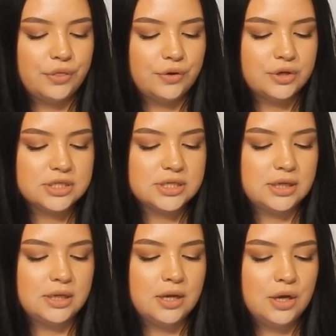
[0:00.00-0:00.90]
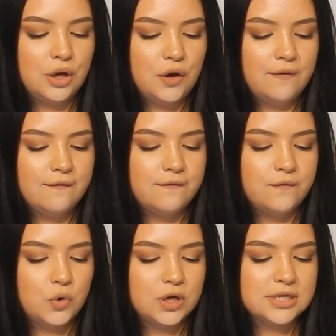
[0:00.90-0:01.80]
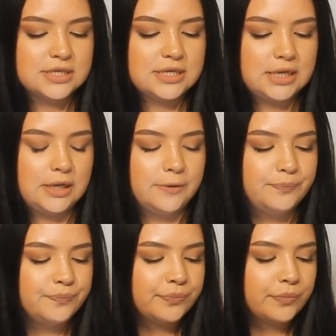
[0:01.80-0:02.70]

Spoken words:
13, 14.